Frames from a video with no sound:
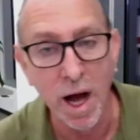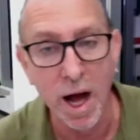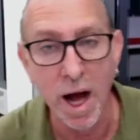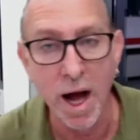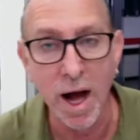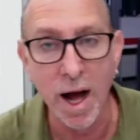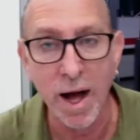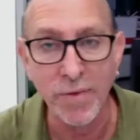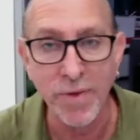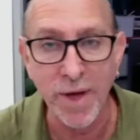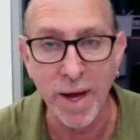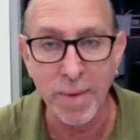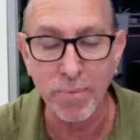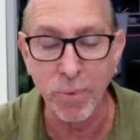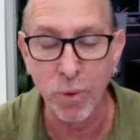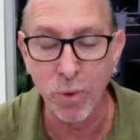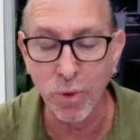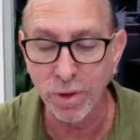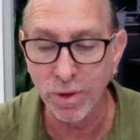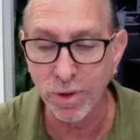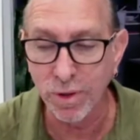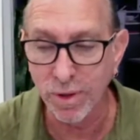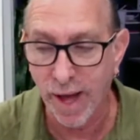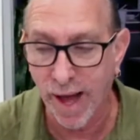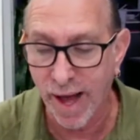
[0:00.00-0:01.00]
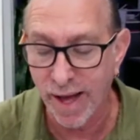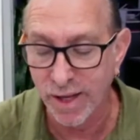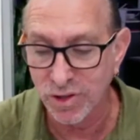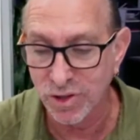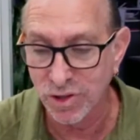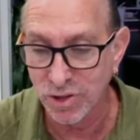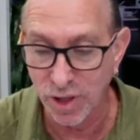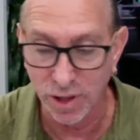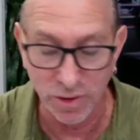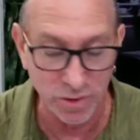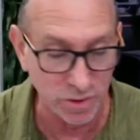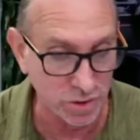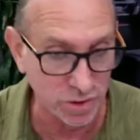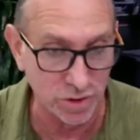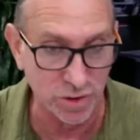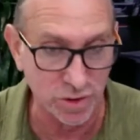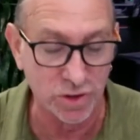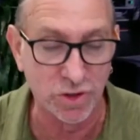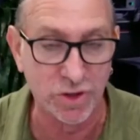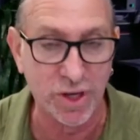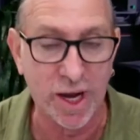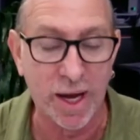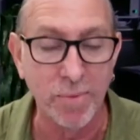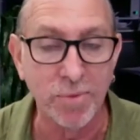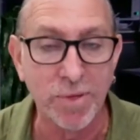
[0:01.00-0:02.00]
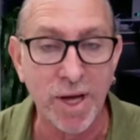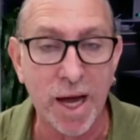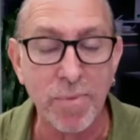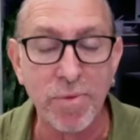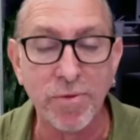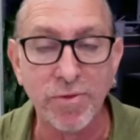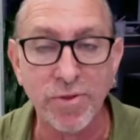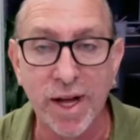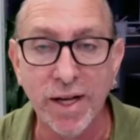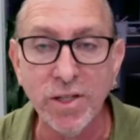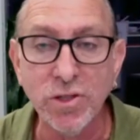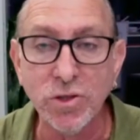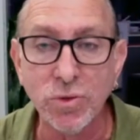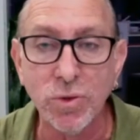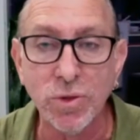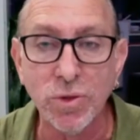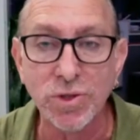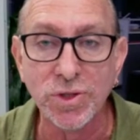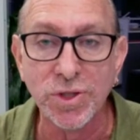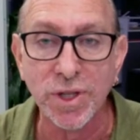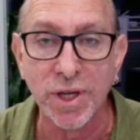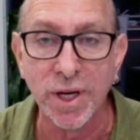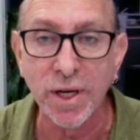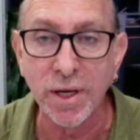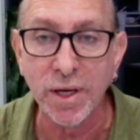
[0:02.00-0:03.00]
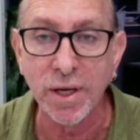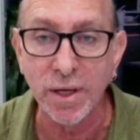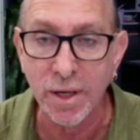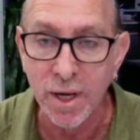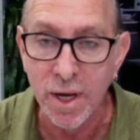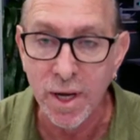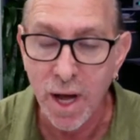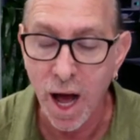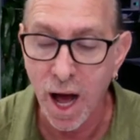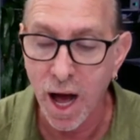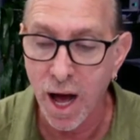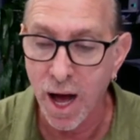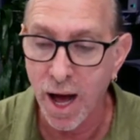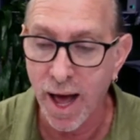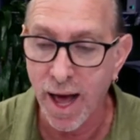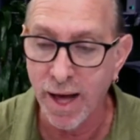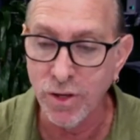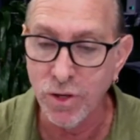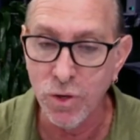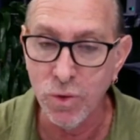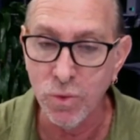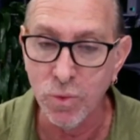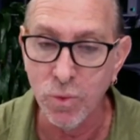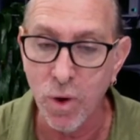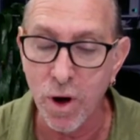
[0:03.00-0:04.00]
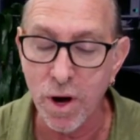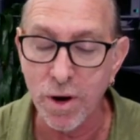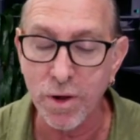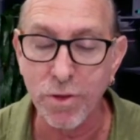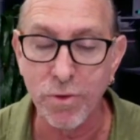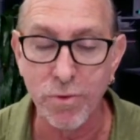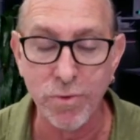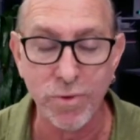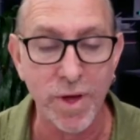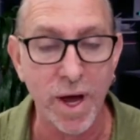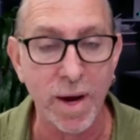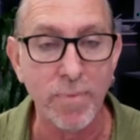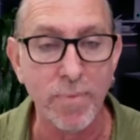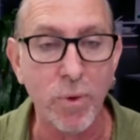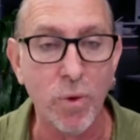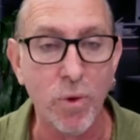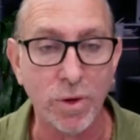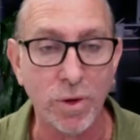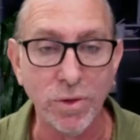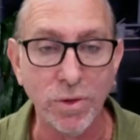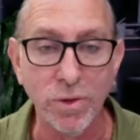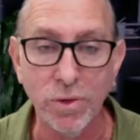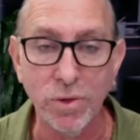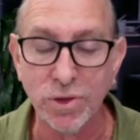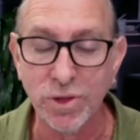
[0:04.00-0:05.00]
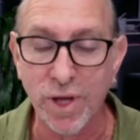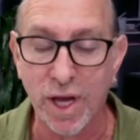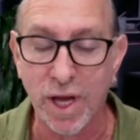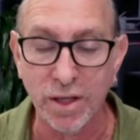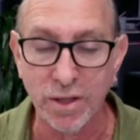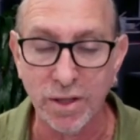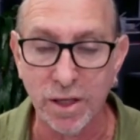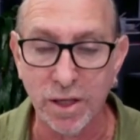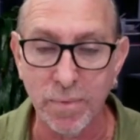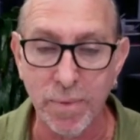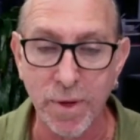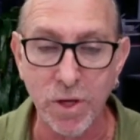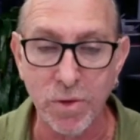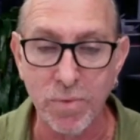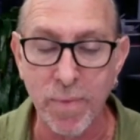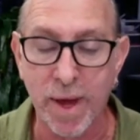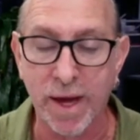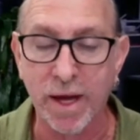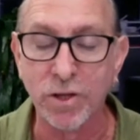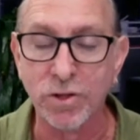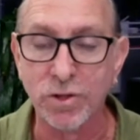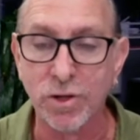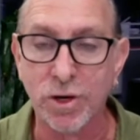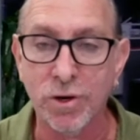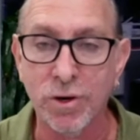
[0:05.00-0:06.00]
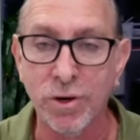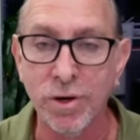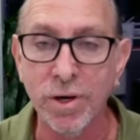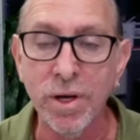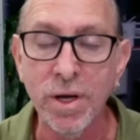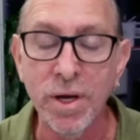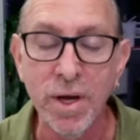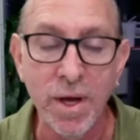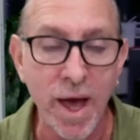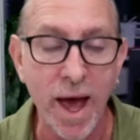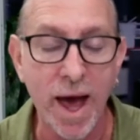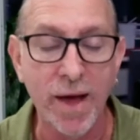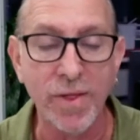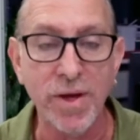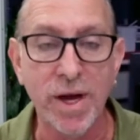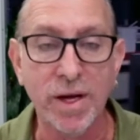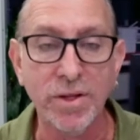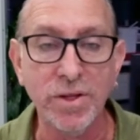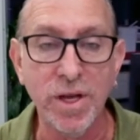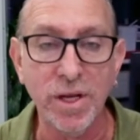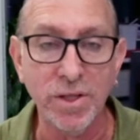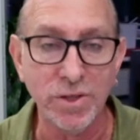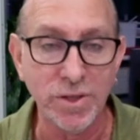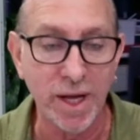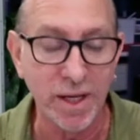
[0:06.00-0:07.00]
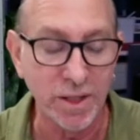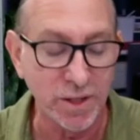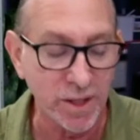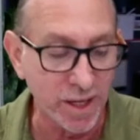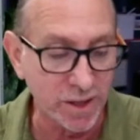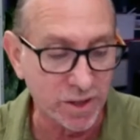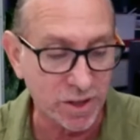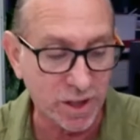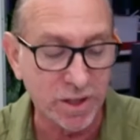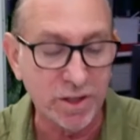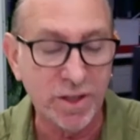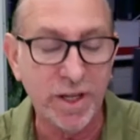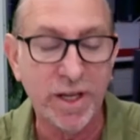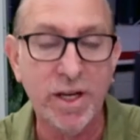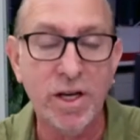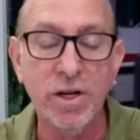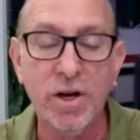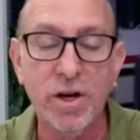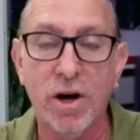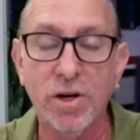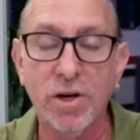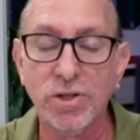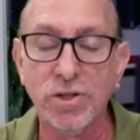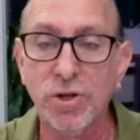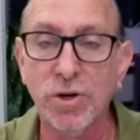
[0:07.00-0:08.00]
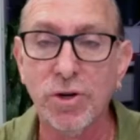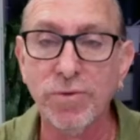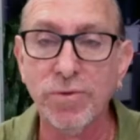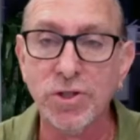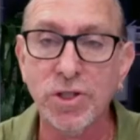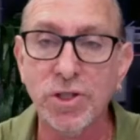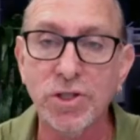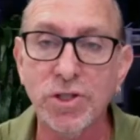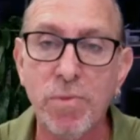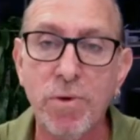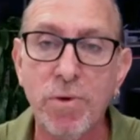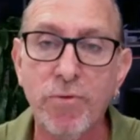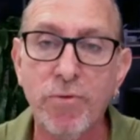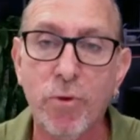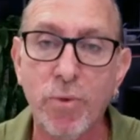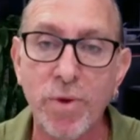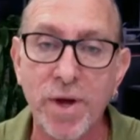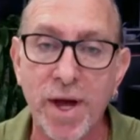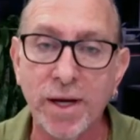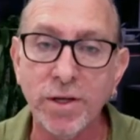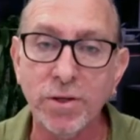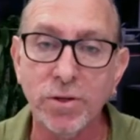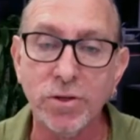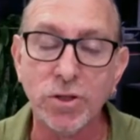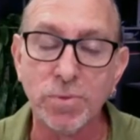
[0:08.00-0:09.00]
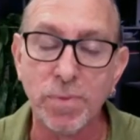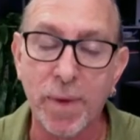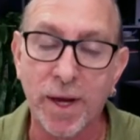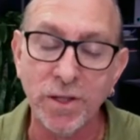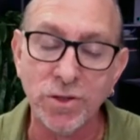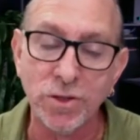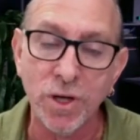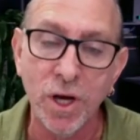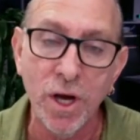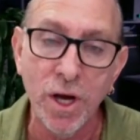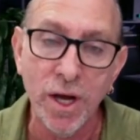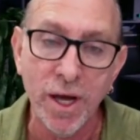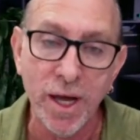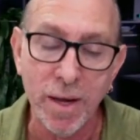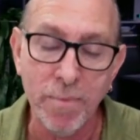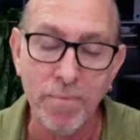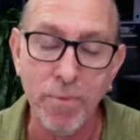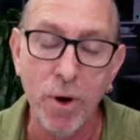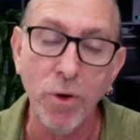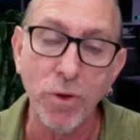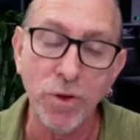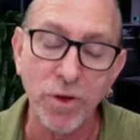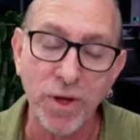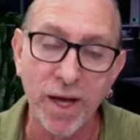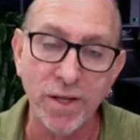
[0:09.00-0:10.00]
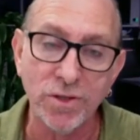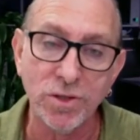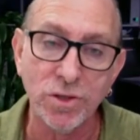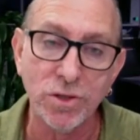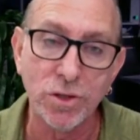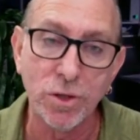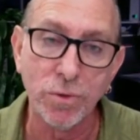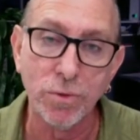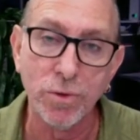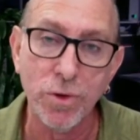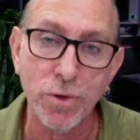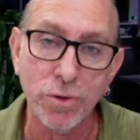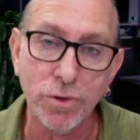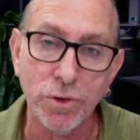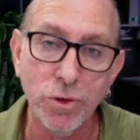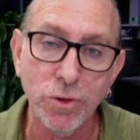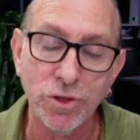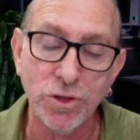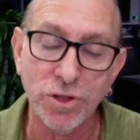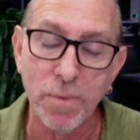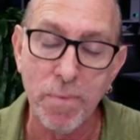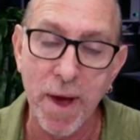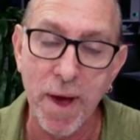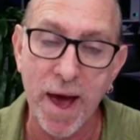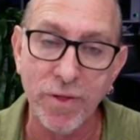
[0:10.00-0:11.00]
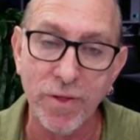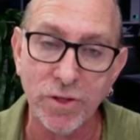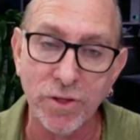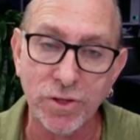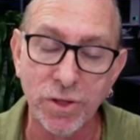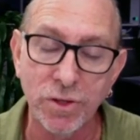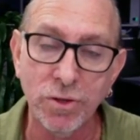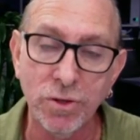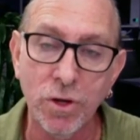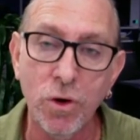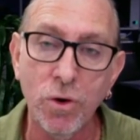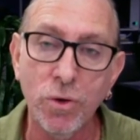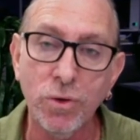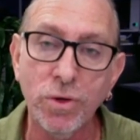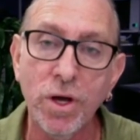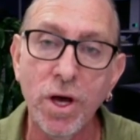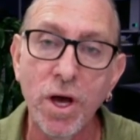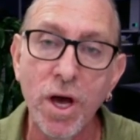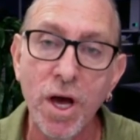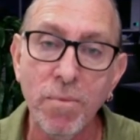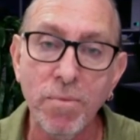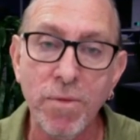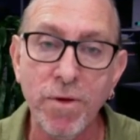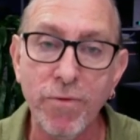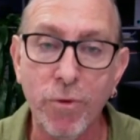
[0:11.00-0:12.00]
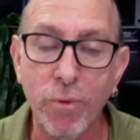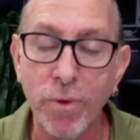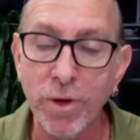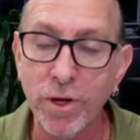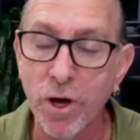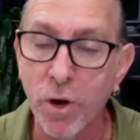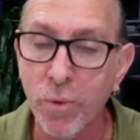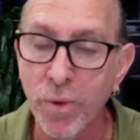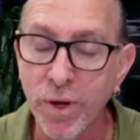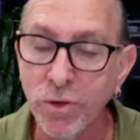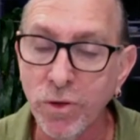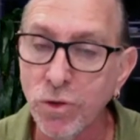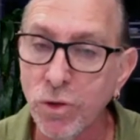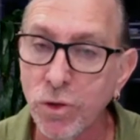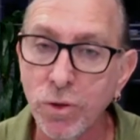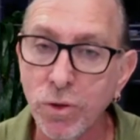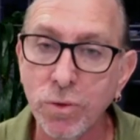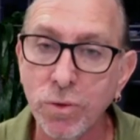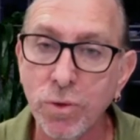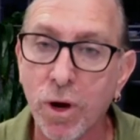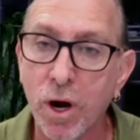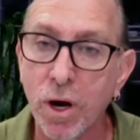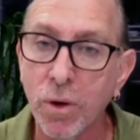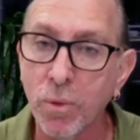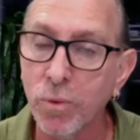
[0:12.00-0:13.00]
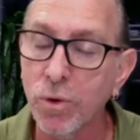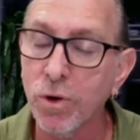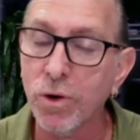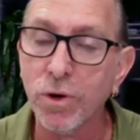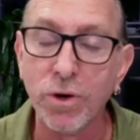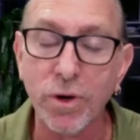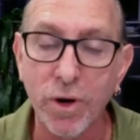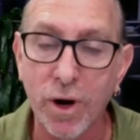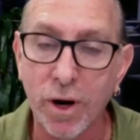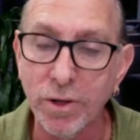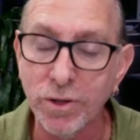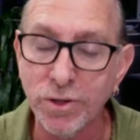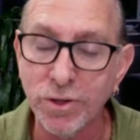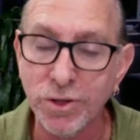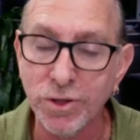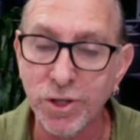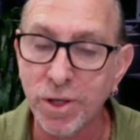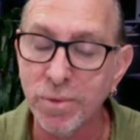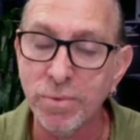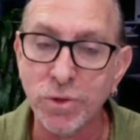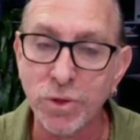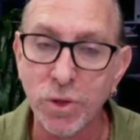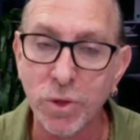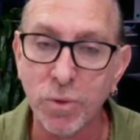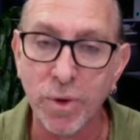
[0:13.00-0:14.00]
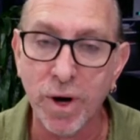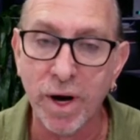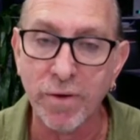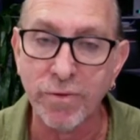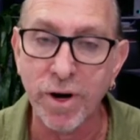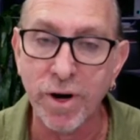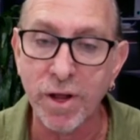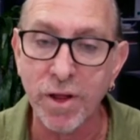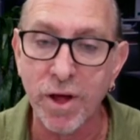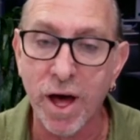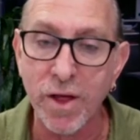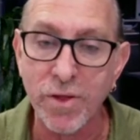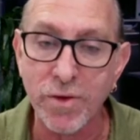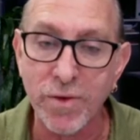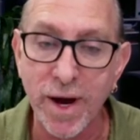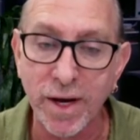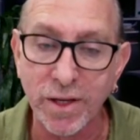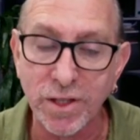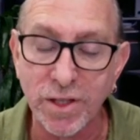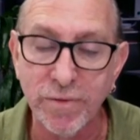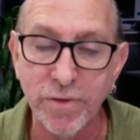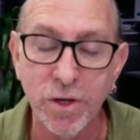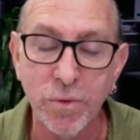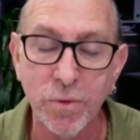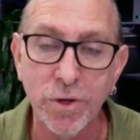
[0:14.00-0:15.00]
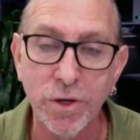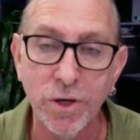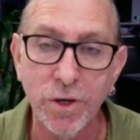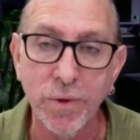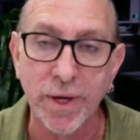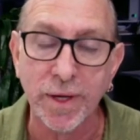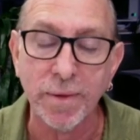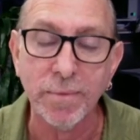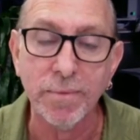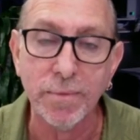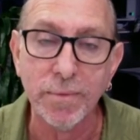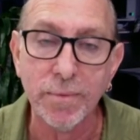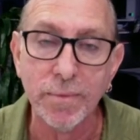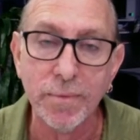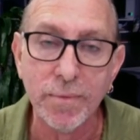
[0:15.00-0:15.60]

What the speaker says: and that portal has the same type of light source in it, and you walk through that portal, you stay a little bit, you make a turn, and the idea is that it's cleaning our surfaces before we enter space, in both cases to reduce the pathogen load before we go into our work, our gyms, or whatever other activity we're doing.